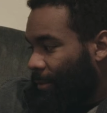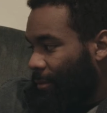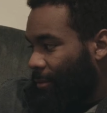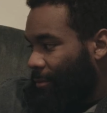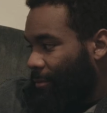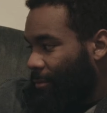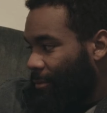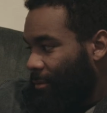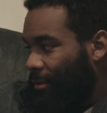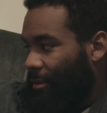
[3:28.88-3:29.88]
You know?
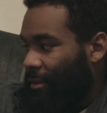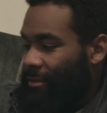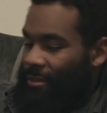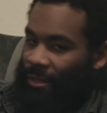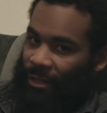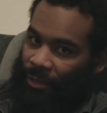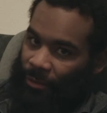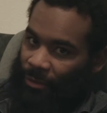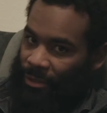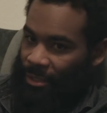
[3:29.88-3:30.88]
Or the things that I'd
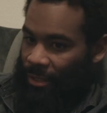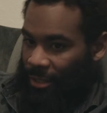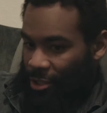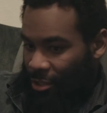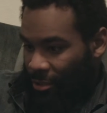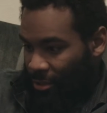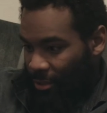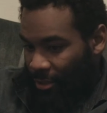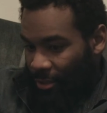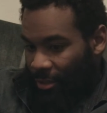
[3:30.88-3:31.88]
hear as a cashier,
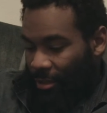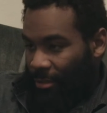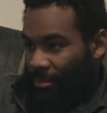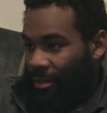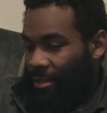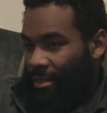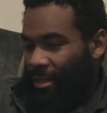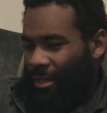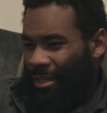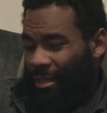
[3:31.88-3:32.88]
the complaints
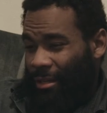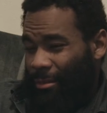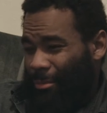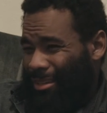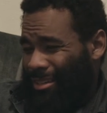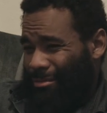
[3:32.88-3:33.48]
that I get, I'm